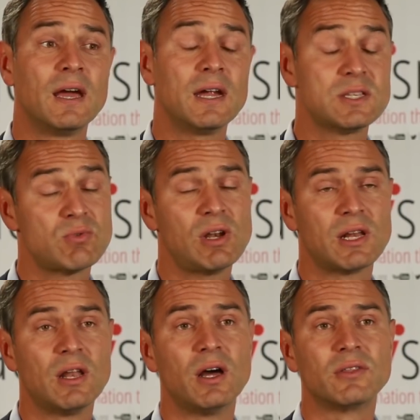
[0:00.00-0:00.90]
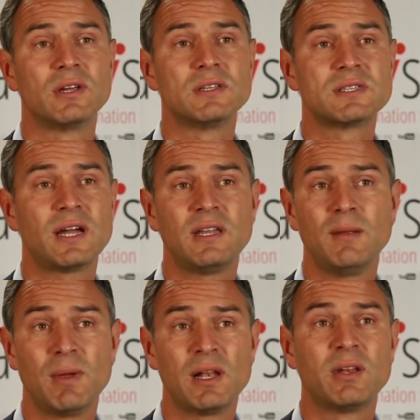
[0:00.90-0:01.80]
It's really a lot. It's 90
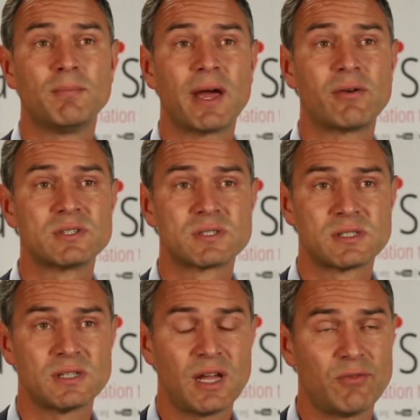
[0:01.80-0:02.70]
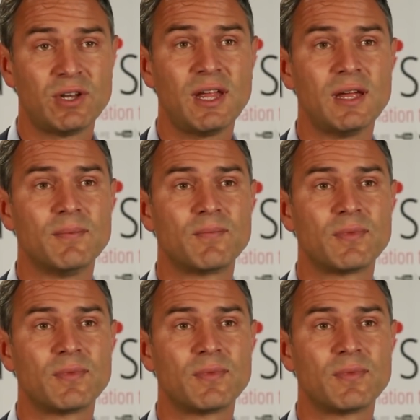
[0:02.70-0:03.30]
million barrels every day,